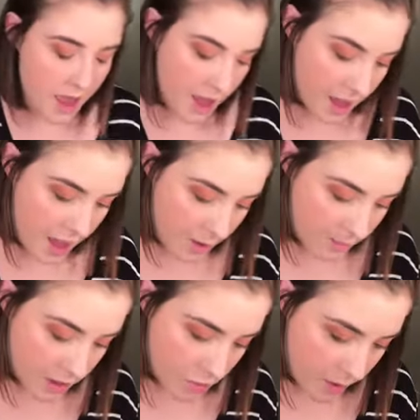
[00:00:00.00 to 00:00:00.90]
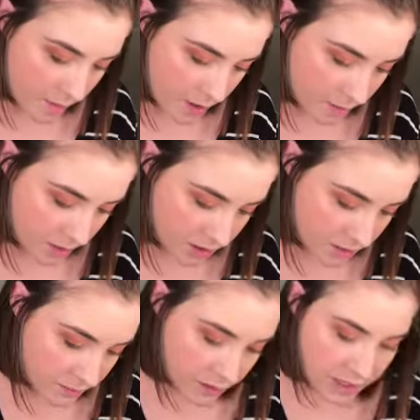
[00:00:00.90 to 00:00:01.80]
I am going to wet my brush
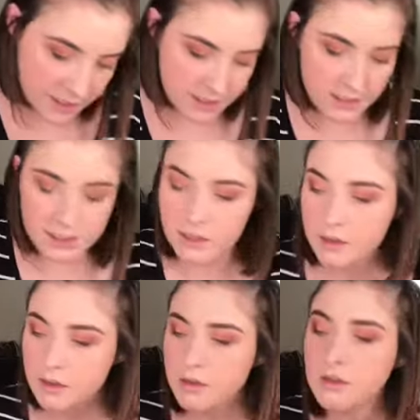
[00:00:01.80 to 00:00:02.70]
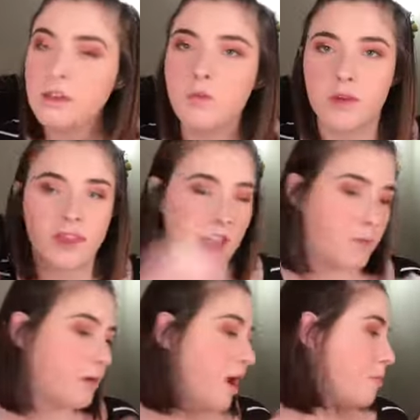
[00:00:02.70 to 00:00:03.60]
for this with that
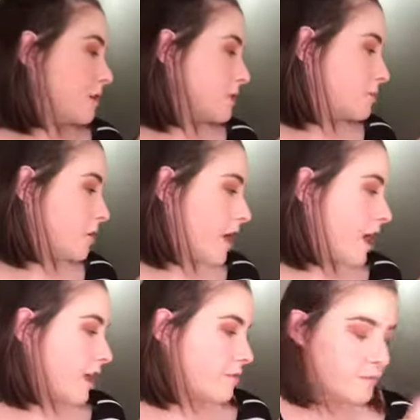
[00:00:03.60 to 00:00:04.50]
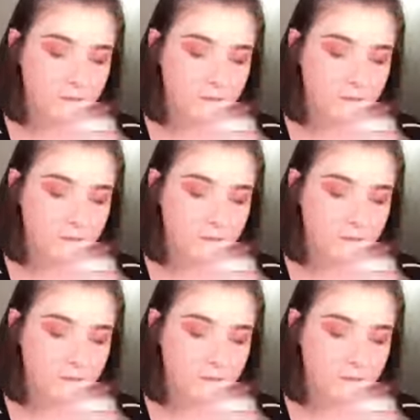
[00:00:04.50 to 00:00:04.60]
primer spray.